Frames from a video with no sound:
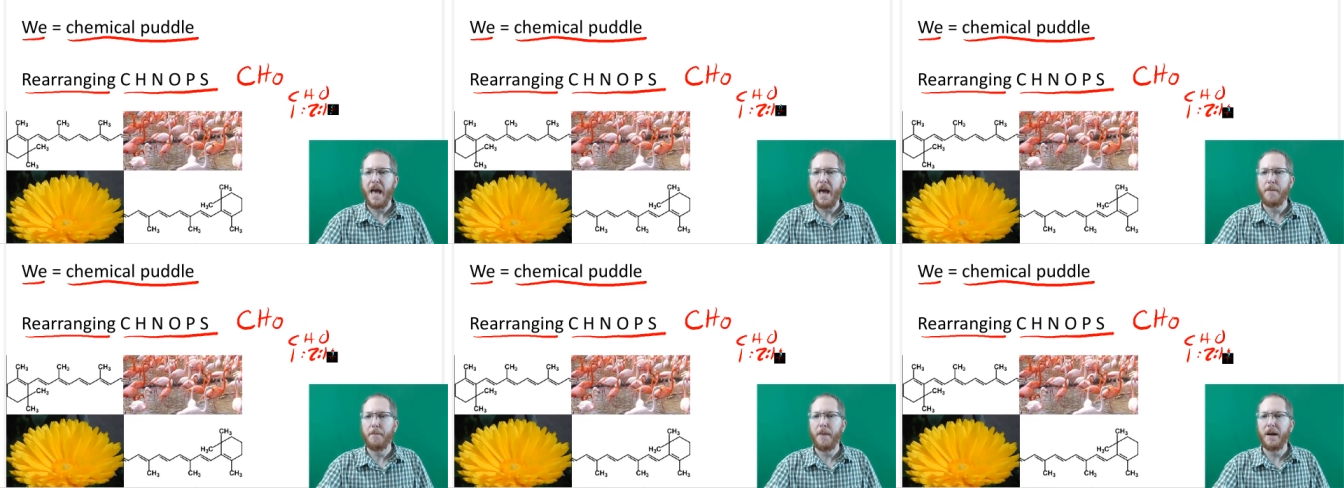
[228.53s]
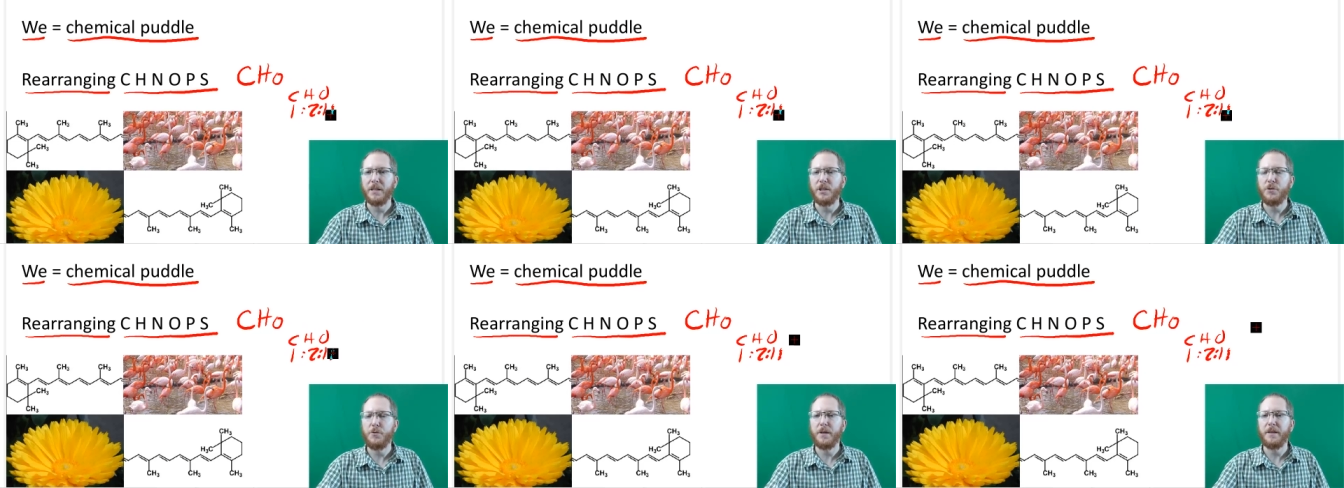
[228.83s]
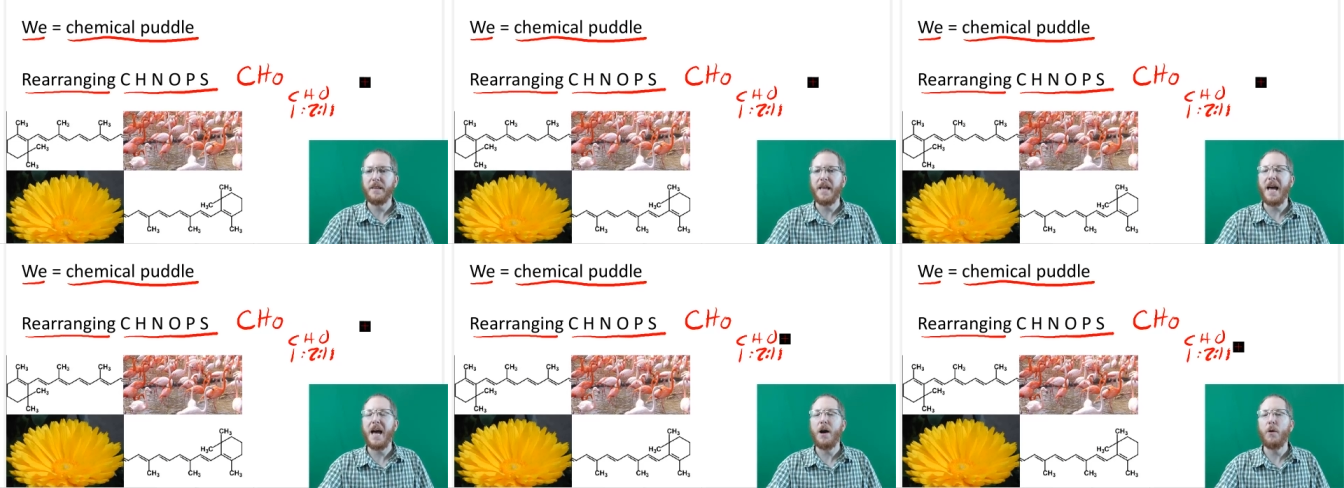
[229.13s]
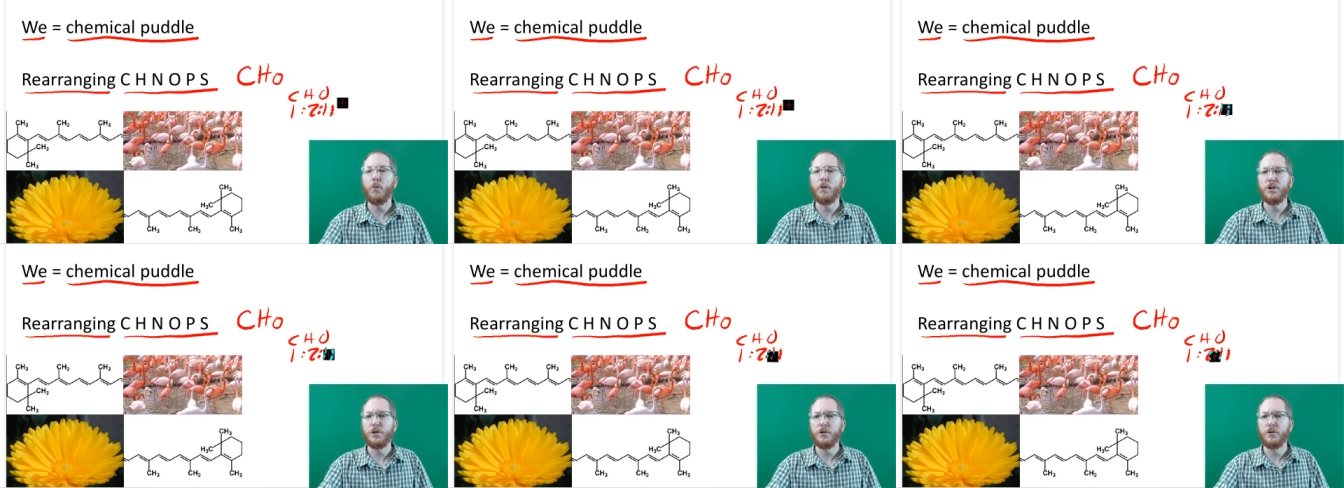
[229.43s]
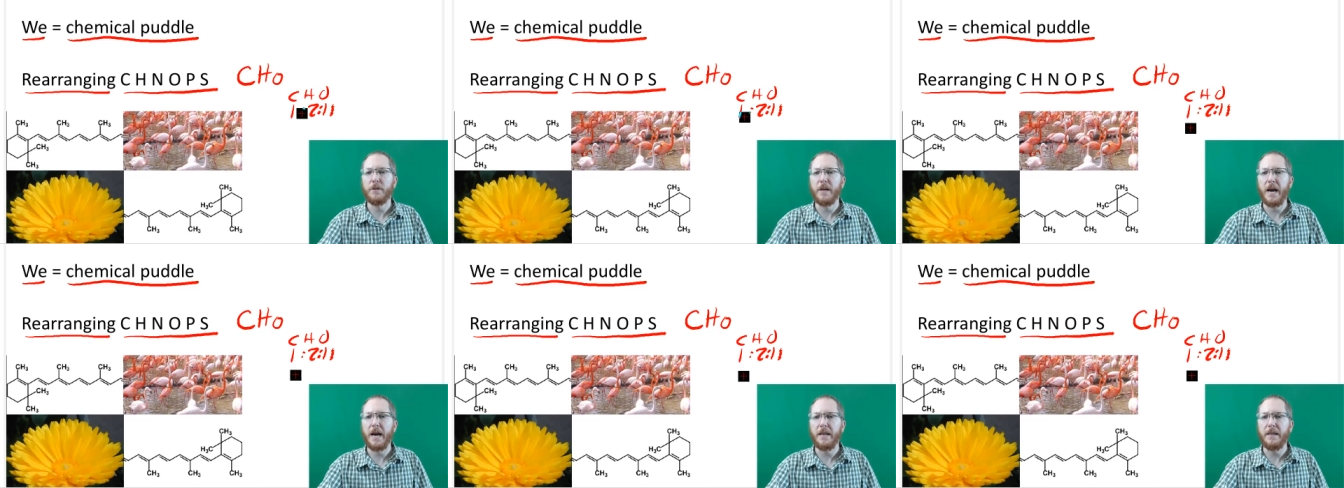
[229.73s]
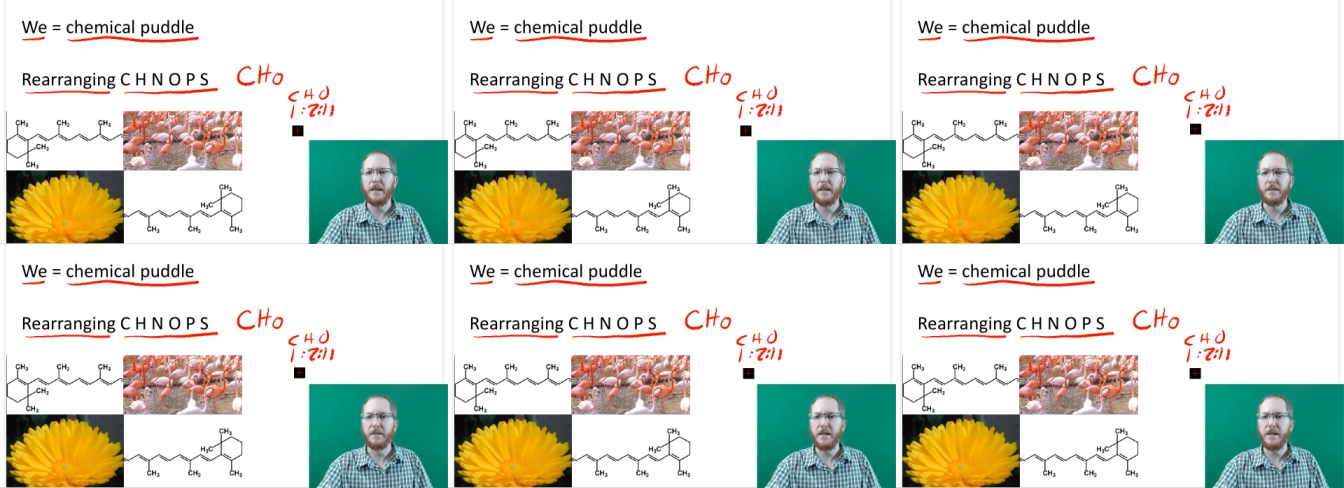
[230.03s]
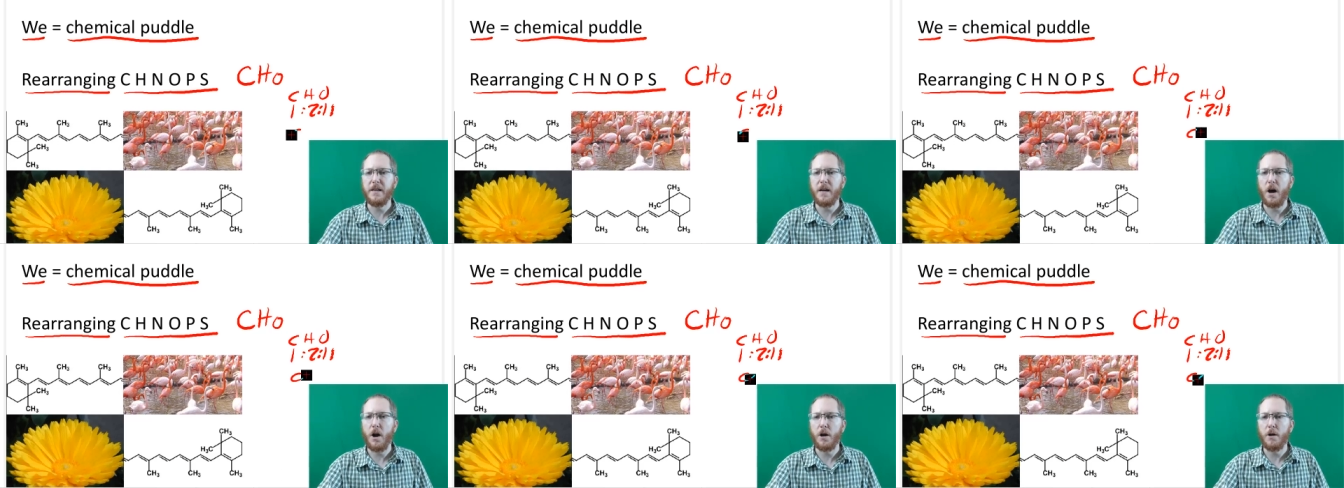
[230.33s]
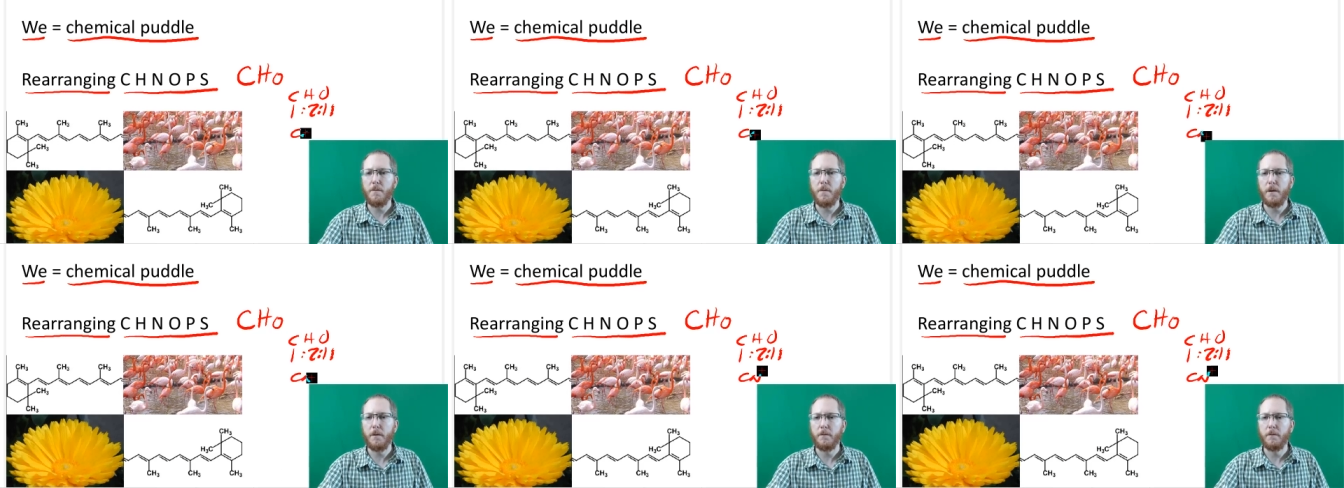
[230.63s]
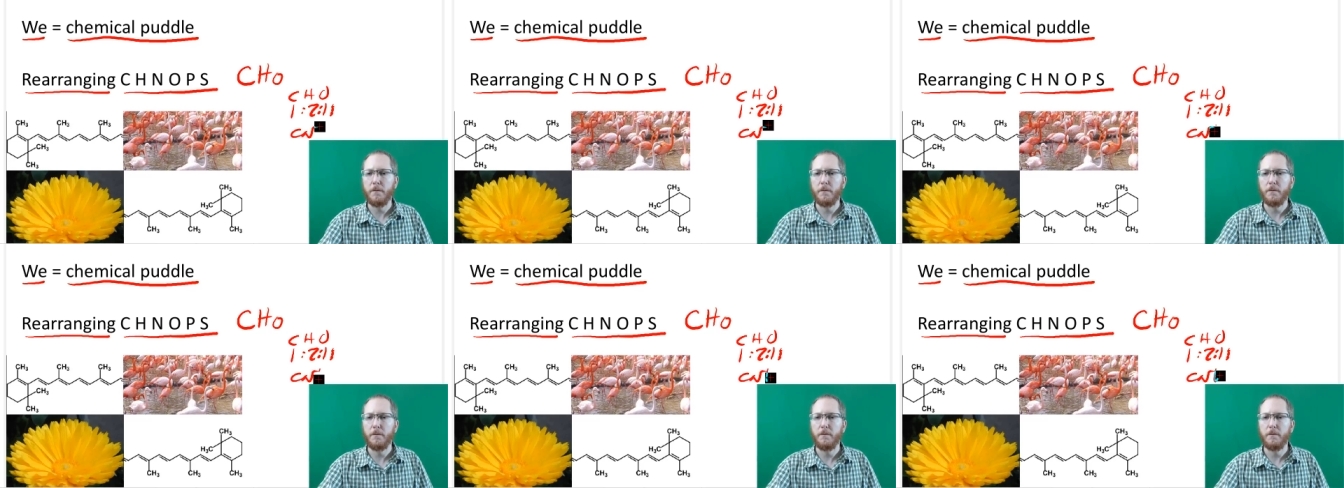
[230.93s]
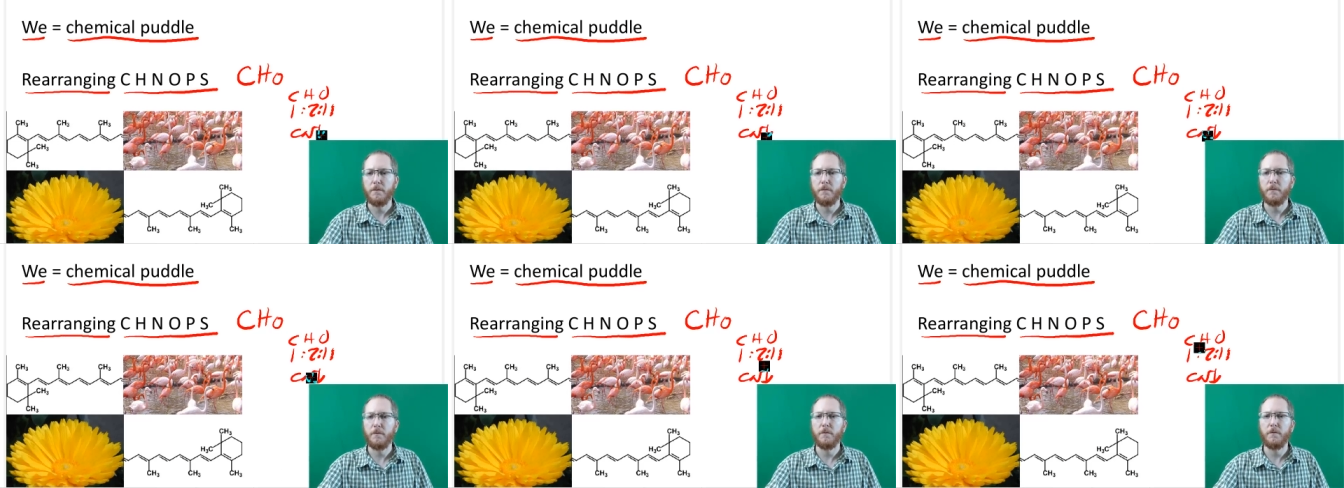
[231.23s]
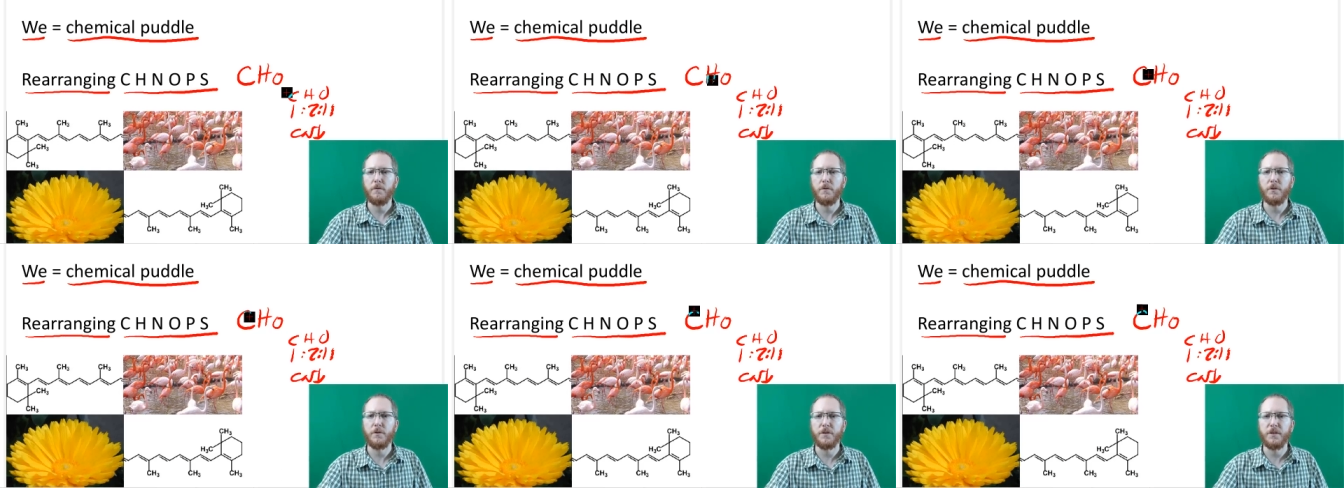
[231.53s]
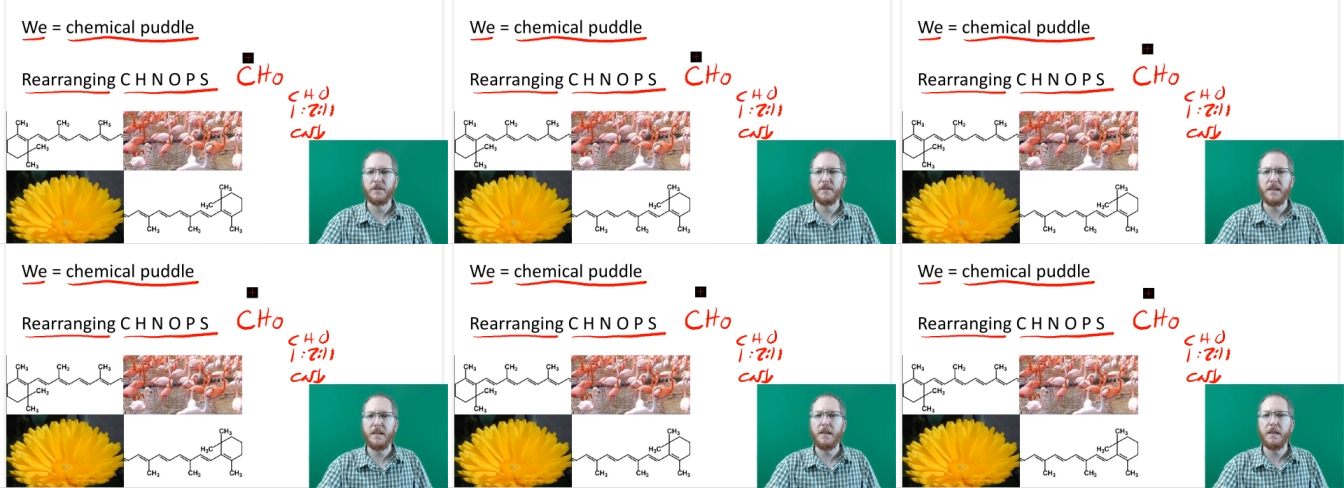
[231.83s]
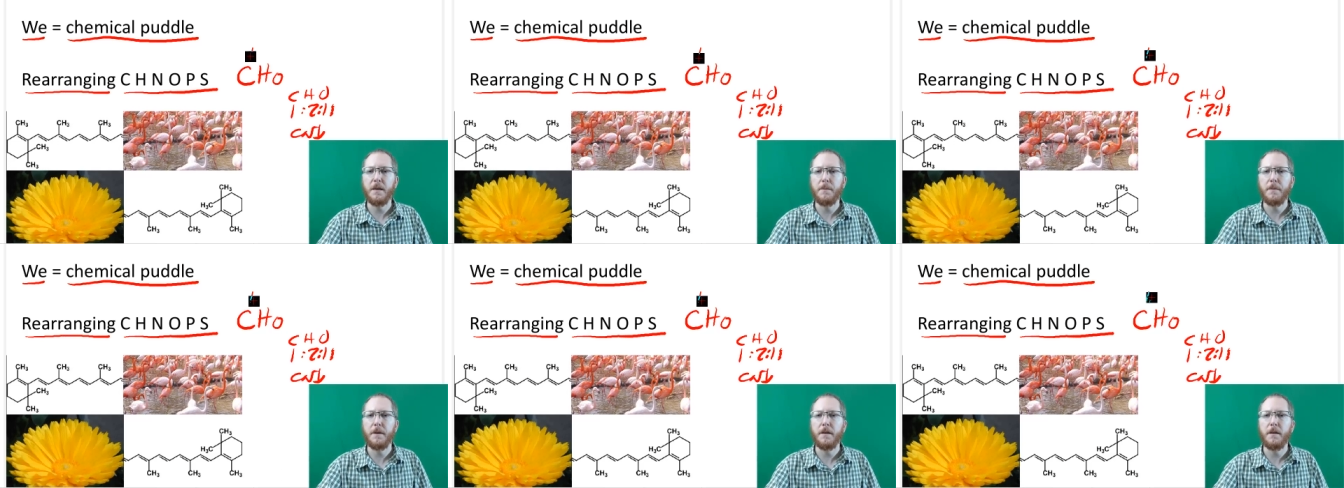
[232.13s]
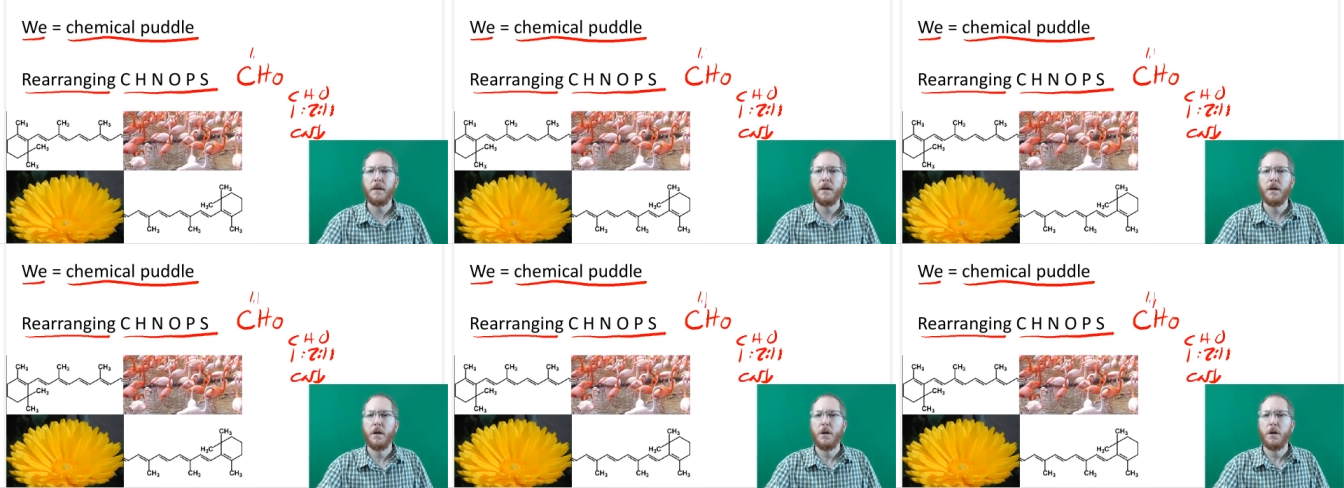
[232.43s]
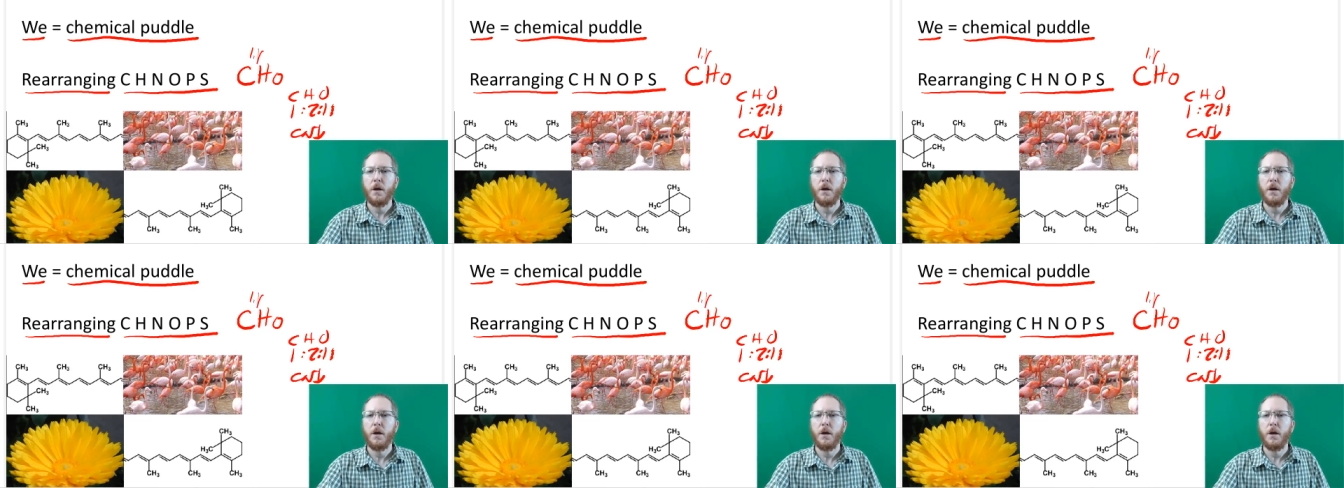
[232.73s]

And by doing that, what you'll get is a carb versus a lipid.